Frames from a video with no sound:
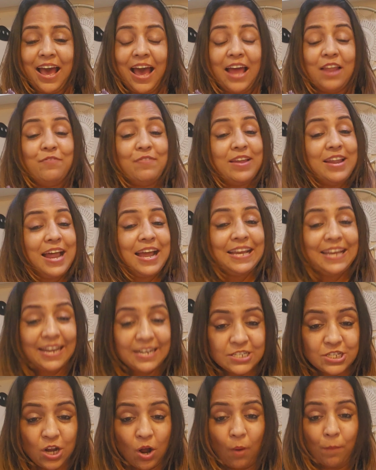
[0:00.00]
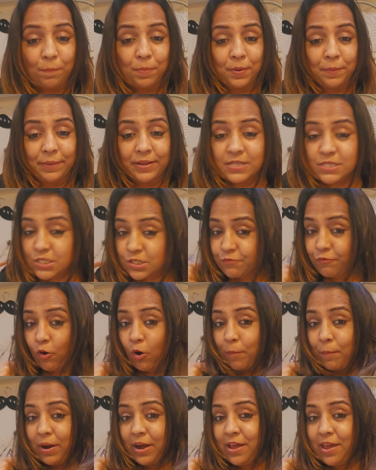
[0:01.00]
and when I get compliments
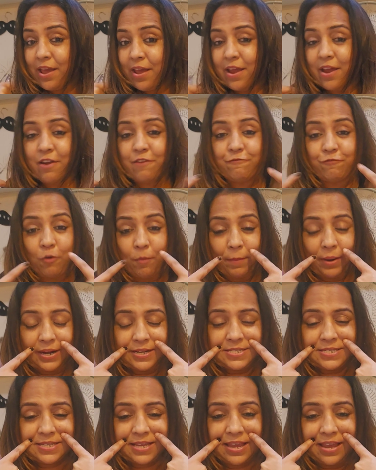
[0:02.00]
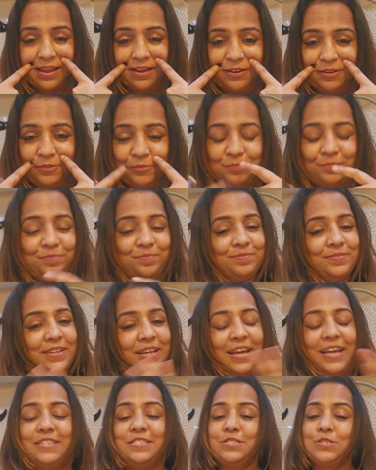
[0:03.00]
for my hair, for my skin,
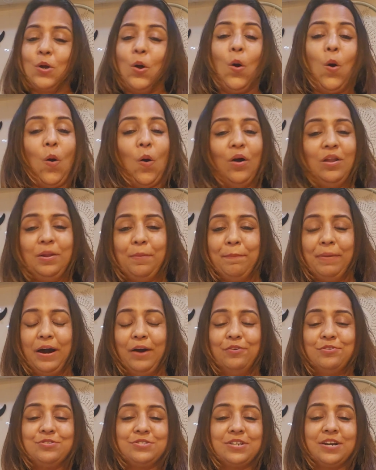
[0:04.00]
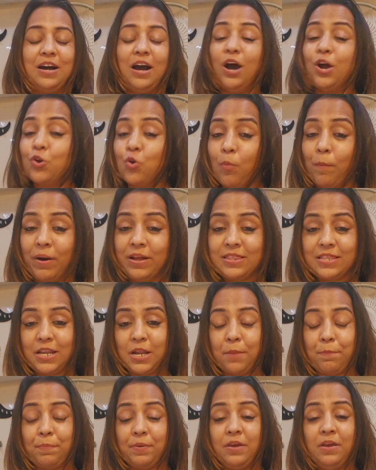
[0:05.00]
it's all about
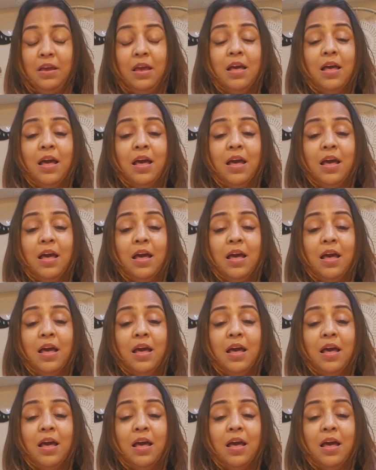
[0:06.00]
aromatherapy.